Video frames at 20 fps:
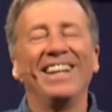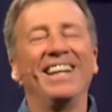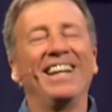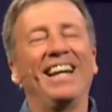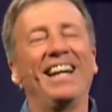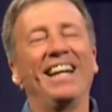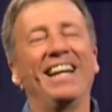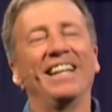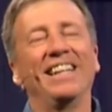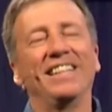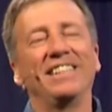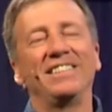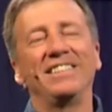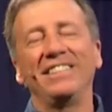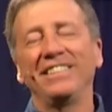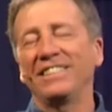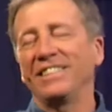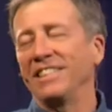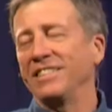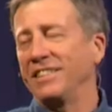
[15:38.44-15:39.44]
And then
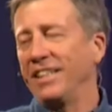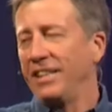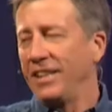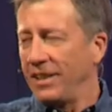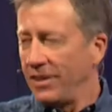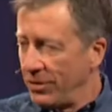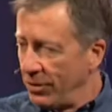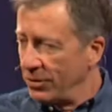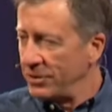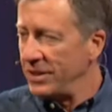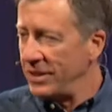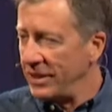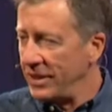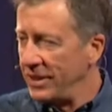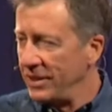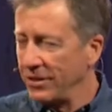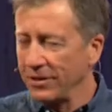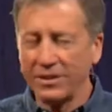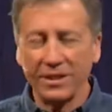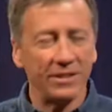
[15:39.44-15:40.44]
she says, he's going to the
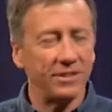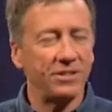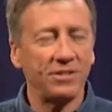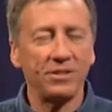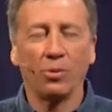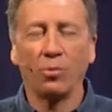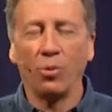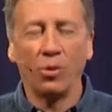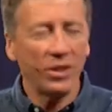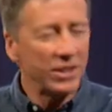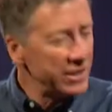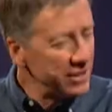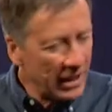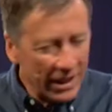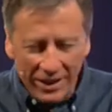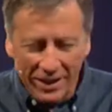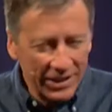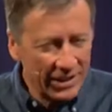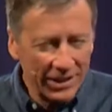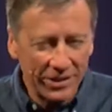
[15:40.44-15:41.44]
Hilton. He she says,
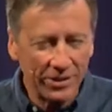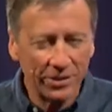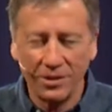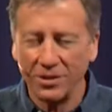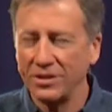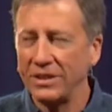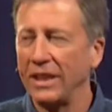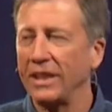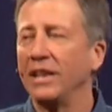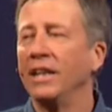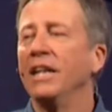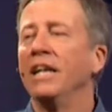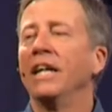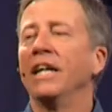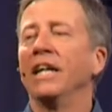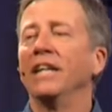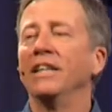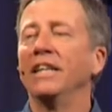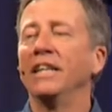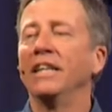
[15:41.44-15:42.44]
I, I, don't understand.
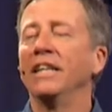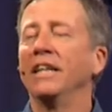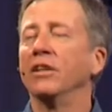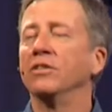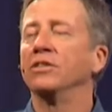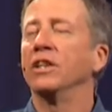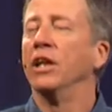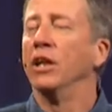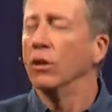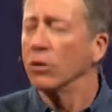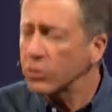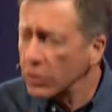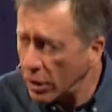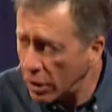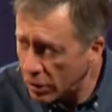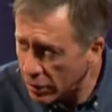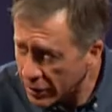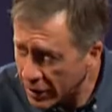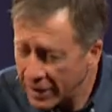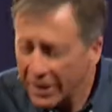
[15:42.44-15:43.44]
And then he goes,
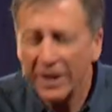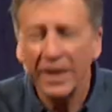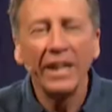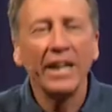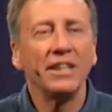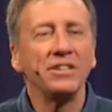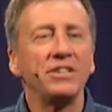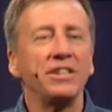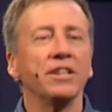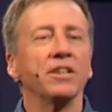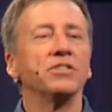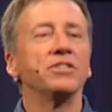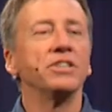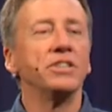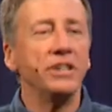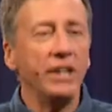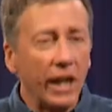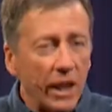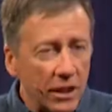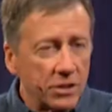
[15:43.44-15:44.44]
Hilton? And she goes,
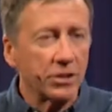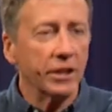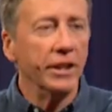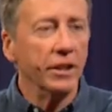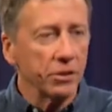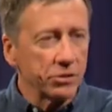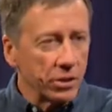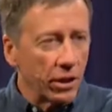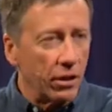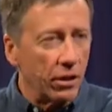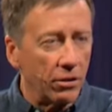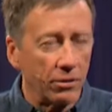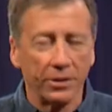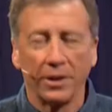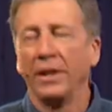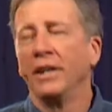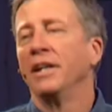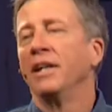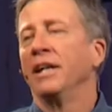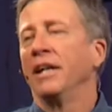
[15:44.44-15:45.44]
yes, Hilton.
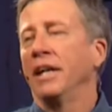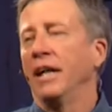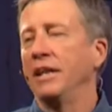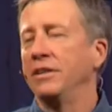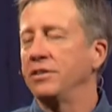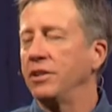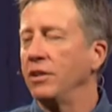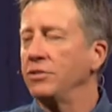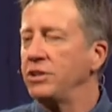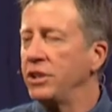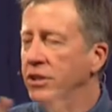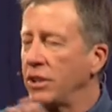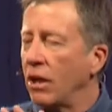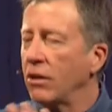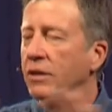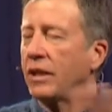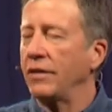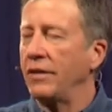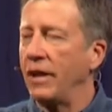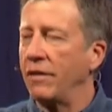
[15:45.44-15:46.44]
And so she
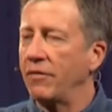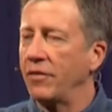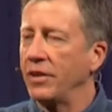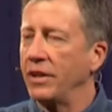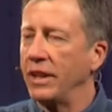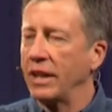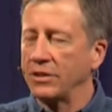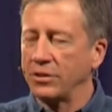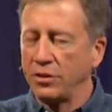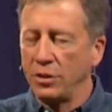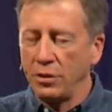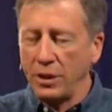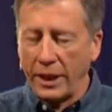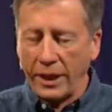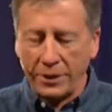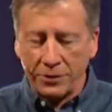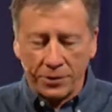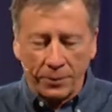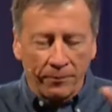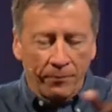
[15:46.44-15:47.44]
talked like that for the next two
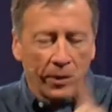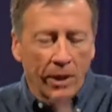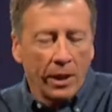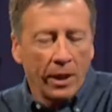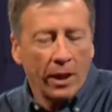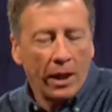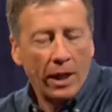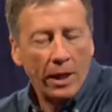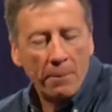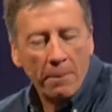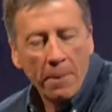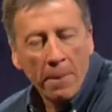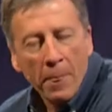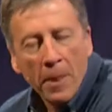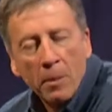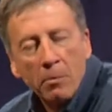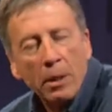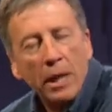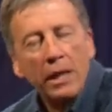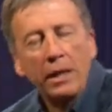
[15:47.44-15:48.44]
days. Um,
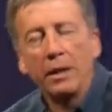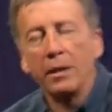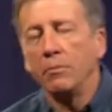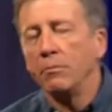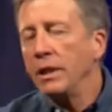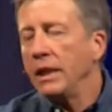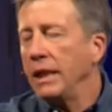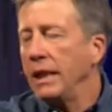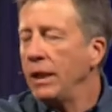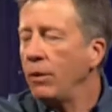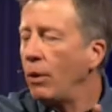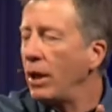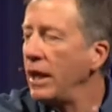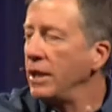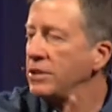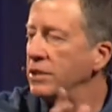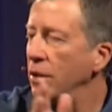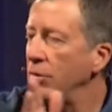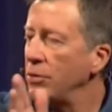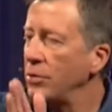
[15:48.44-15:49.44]
but, but anyway,
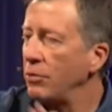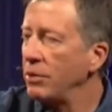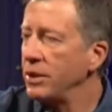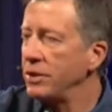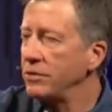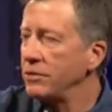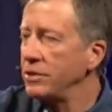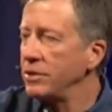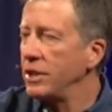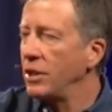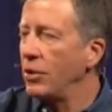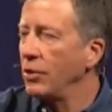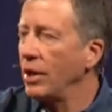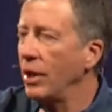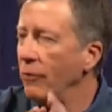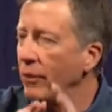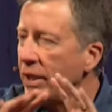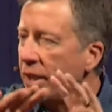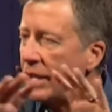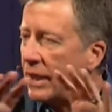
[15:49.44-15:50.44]
so we, you know,
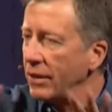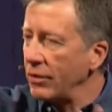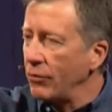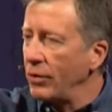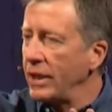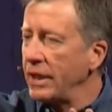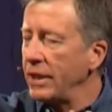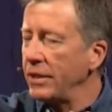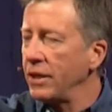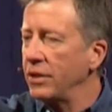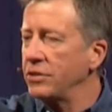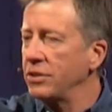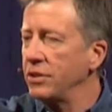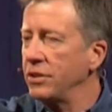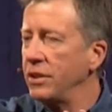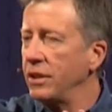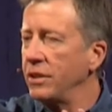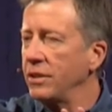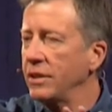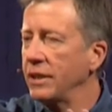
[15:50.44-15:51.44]
and we get, we get there to
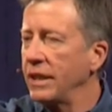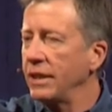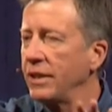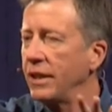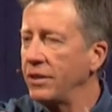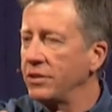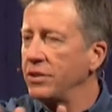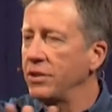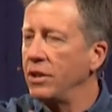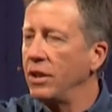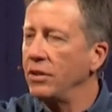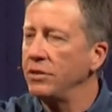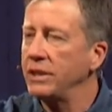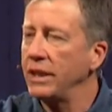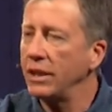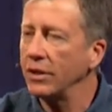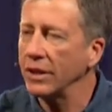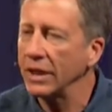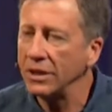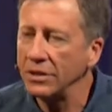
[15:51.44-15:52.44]
the, get there to the
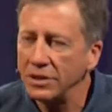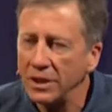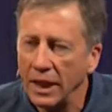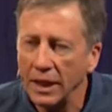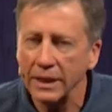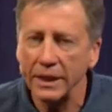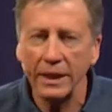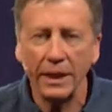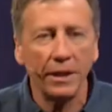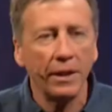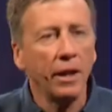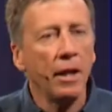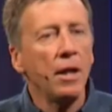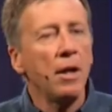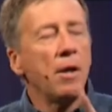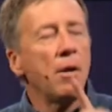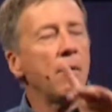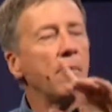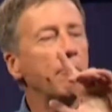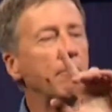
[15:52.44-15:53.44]
hotel, get checked in.
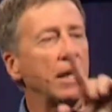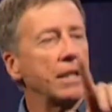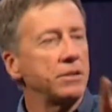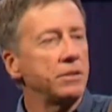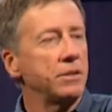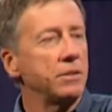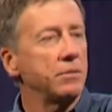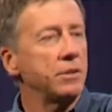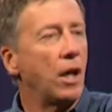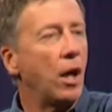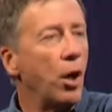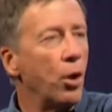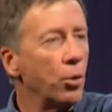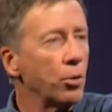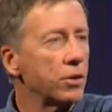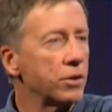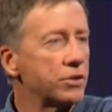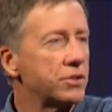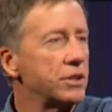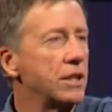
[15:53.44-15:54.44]
My
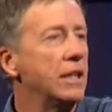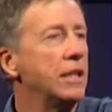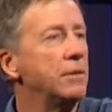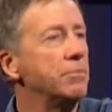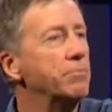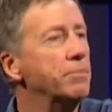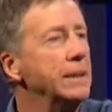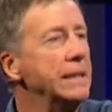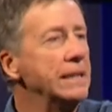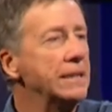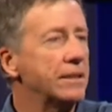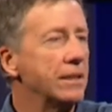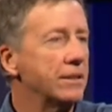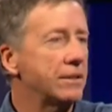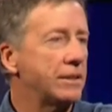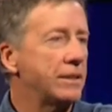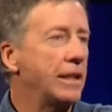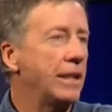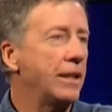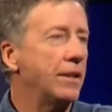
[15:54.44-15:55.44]
older son meets us
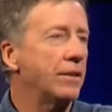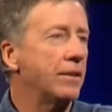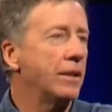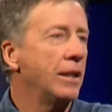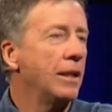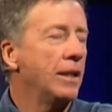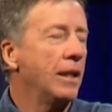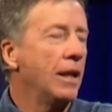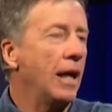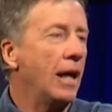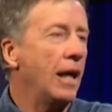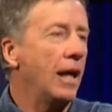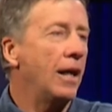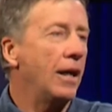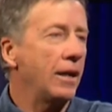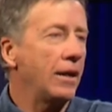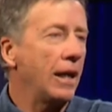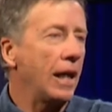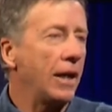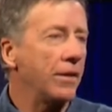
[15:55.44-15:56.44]
there
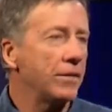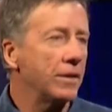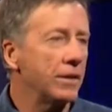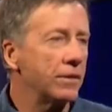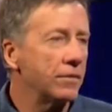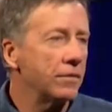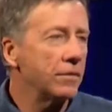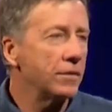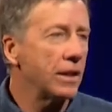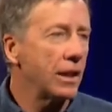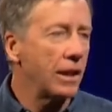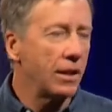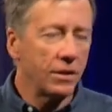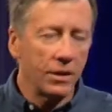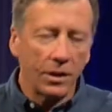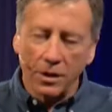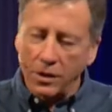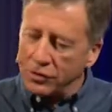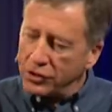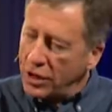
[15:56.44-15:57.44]
uh, at the
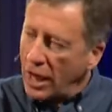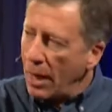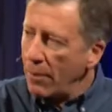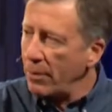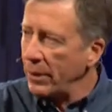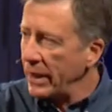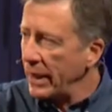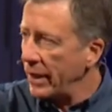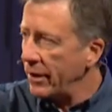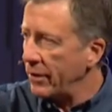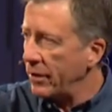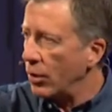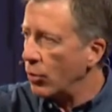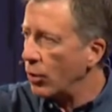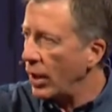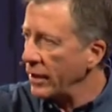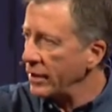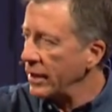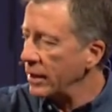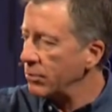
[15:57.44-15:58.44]
uh, shopping area
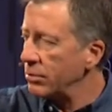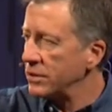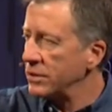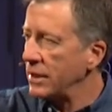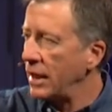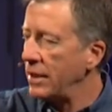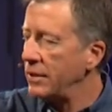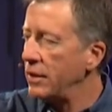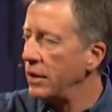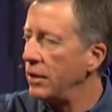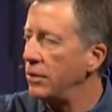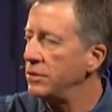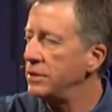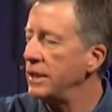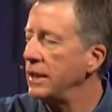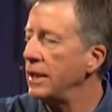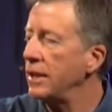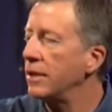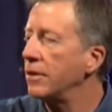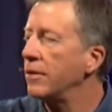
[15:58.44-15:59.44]
right there beside the
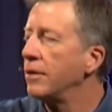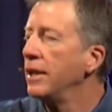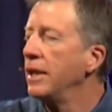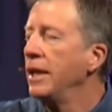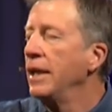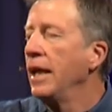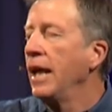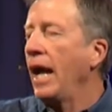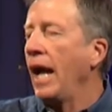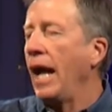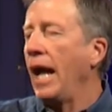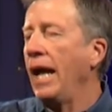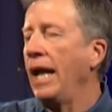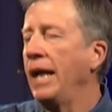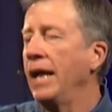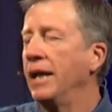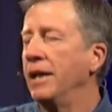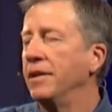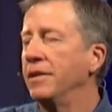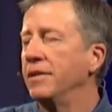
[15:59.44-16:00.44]
hotel.
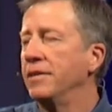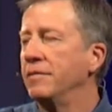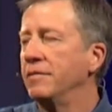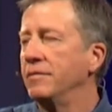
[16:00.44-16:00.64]
And